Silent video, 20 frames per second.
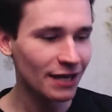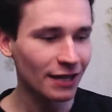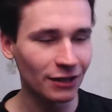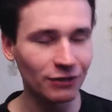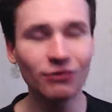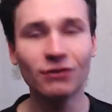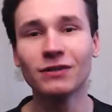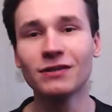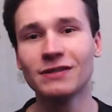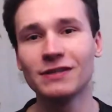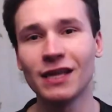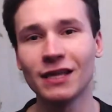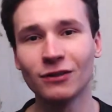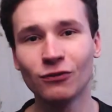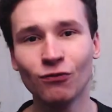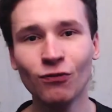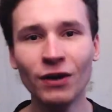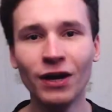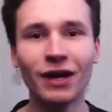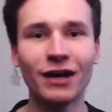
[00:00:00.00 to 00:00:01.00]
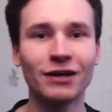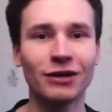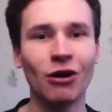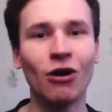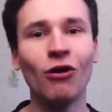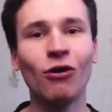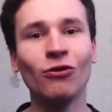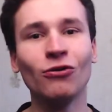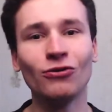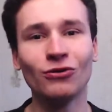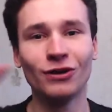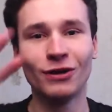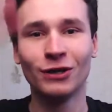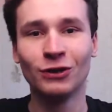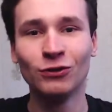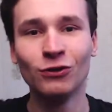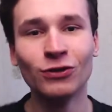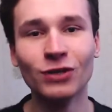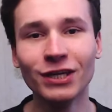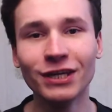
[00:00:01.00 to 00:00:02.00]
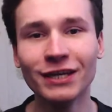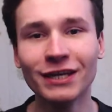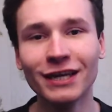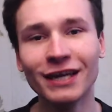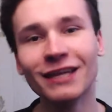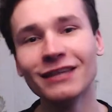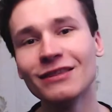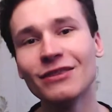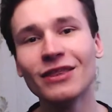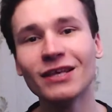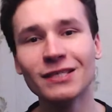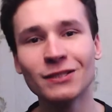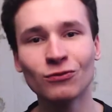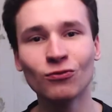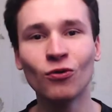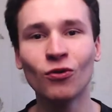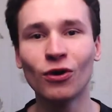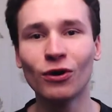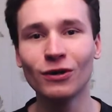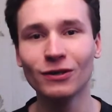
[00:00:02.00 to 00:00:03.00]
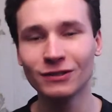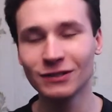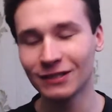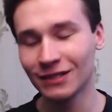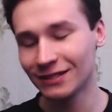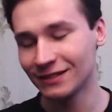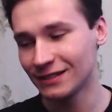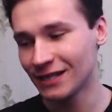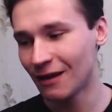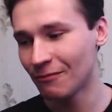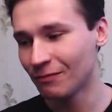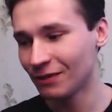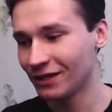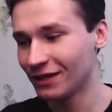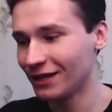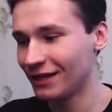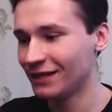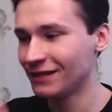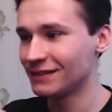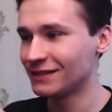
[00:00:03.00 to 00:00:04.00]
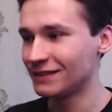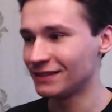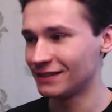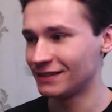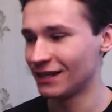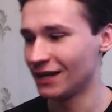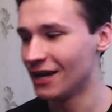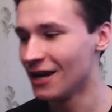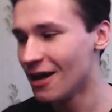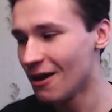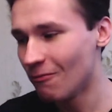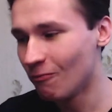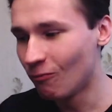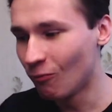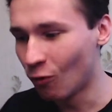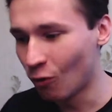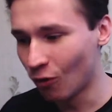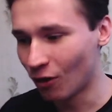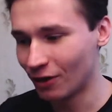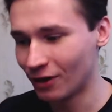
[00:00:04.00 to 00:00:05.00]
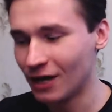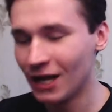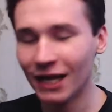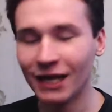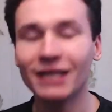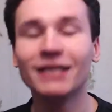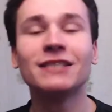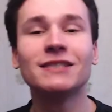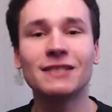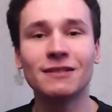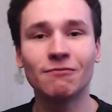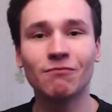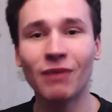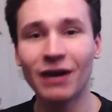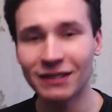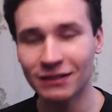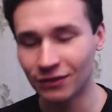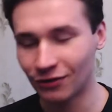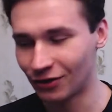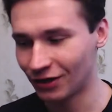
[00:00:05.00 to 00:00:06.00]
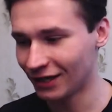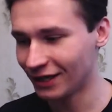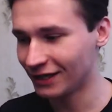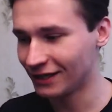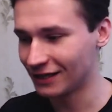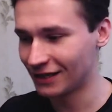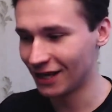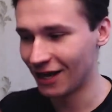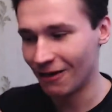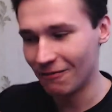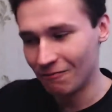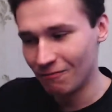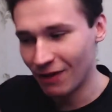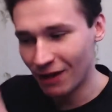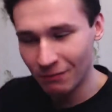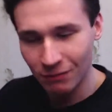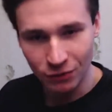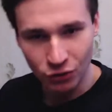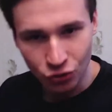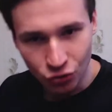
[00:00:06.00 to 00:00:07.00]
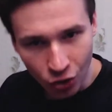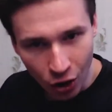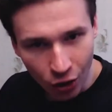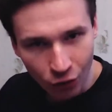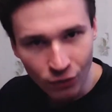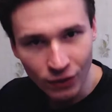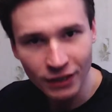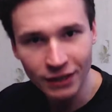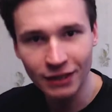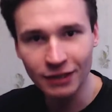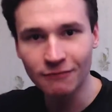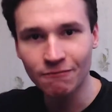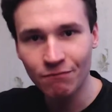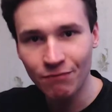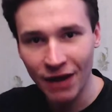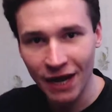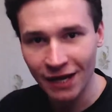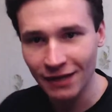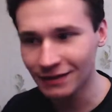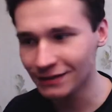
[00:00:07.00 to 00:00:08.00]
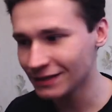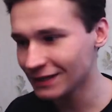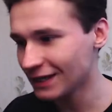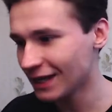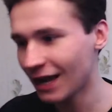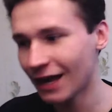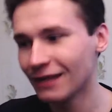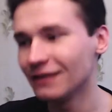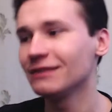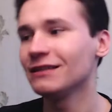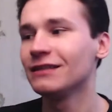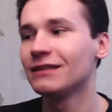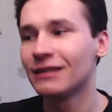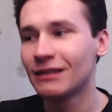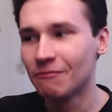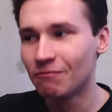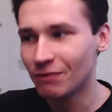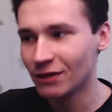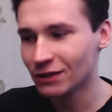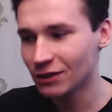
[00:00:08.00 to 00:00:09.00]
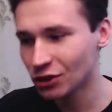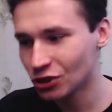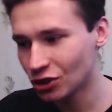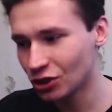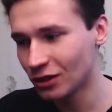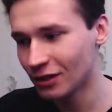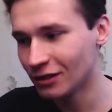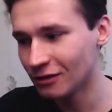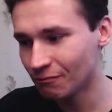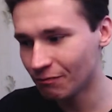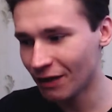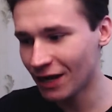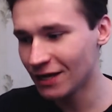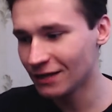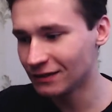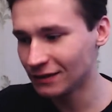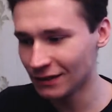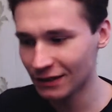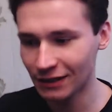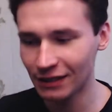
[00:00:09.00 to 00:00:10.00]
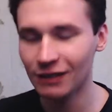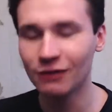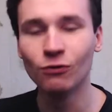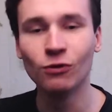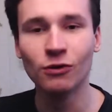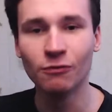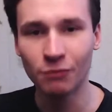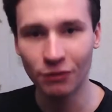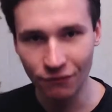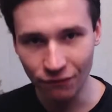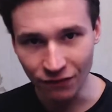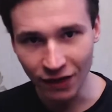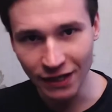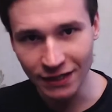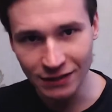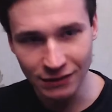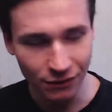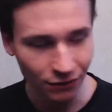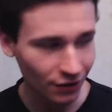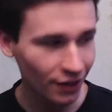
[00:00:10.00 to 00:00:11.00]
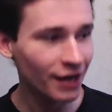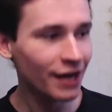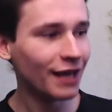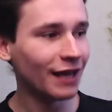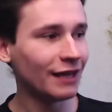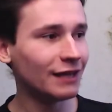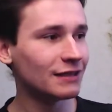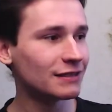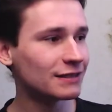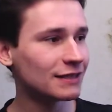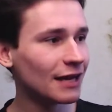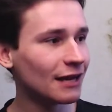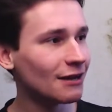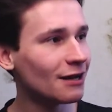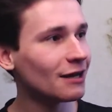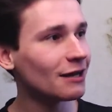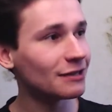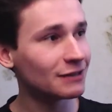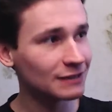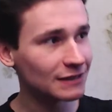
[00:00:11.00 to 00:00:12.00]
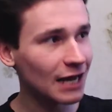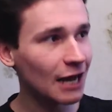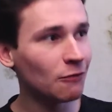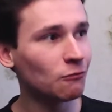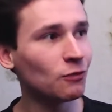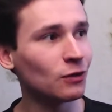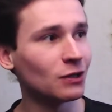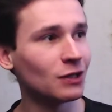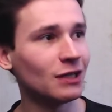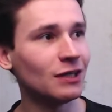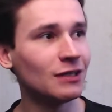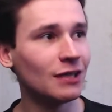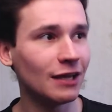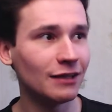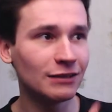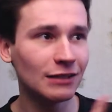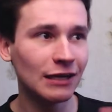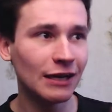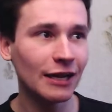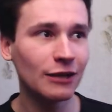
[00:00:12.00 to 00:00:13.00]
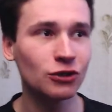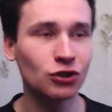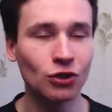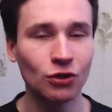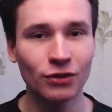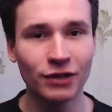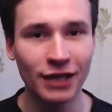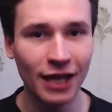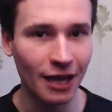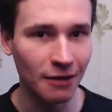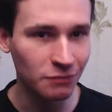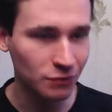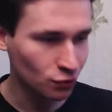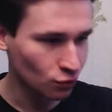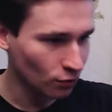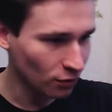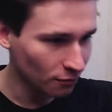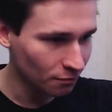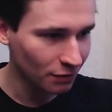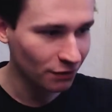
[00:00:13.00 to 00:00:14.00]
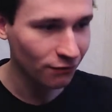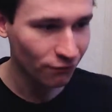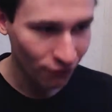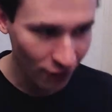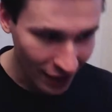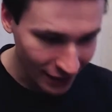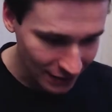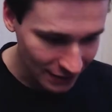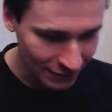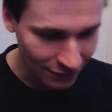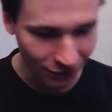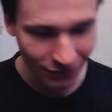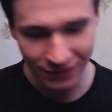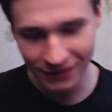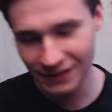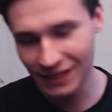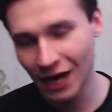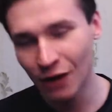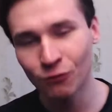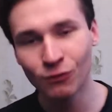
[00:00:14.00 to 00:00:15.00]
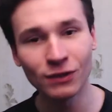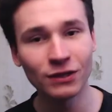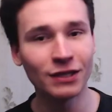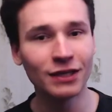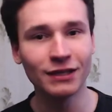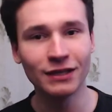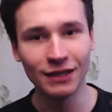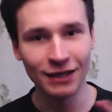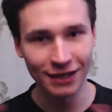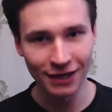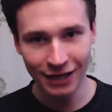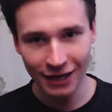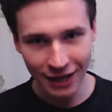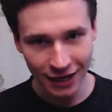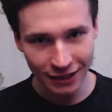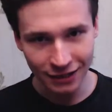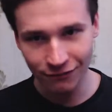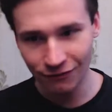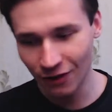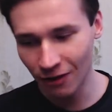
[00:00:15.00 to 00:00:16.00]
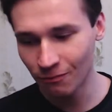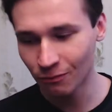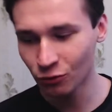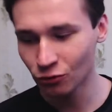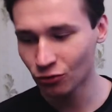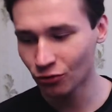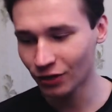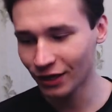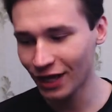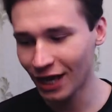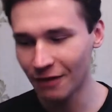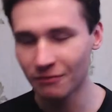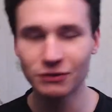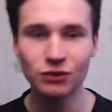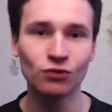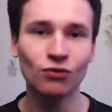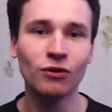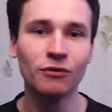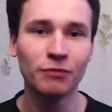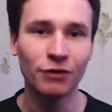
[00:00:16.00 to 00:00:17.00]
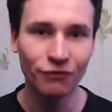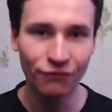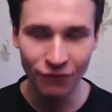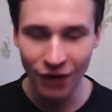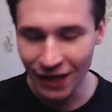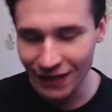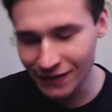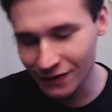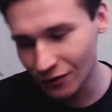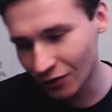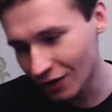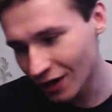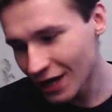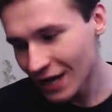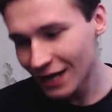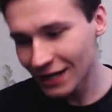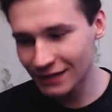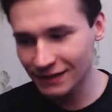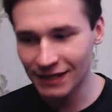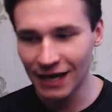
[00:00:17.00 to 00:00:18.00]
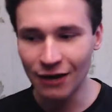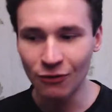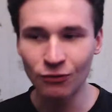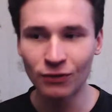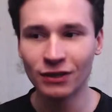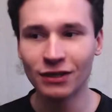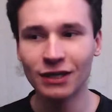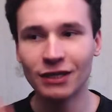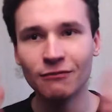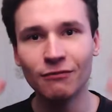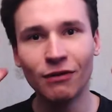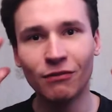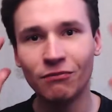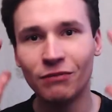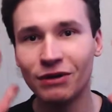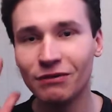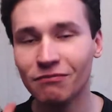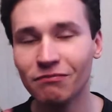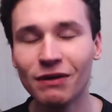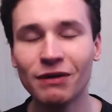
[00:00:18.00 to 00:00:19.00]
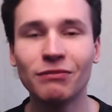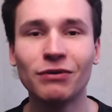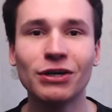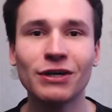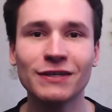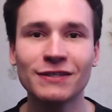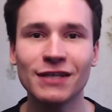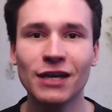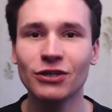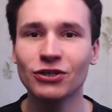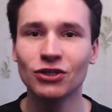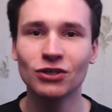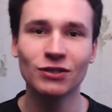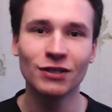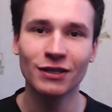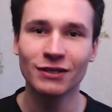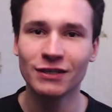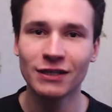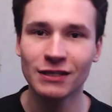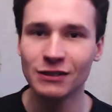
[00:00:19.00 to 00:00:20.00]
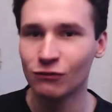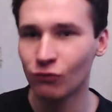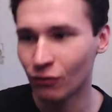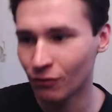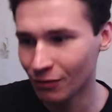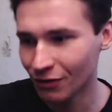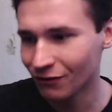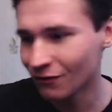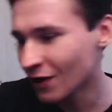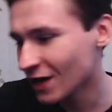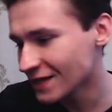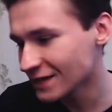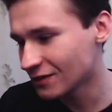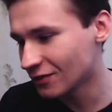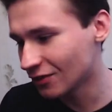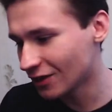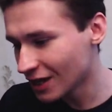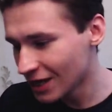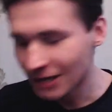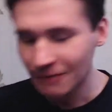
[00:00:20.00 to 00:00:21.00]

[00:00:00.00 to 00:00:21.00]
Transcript: you understand we are all unique in this world so somebody is uh, more is better in uh, maybe drawing in painting and in competition in painting he will be faster in some uh, someone in intellectual games will be faster, someone in uh, kind of computer games will be faster, someone in mem memorization techniques will be faster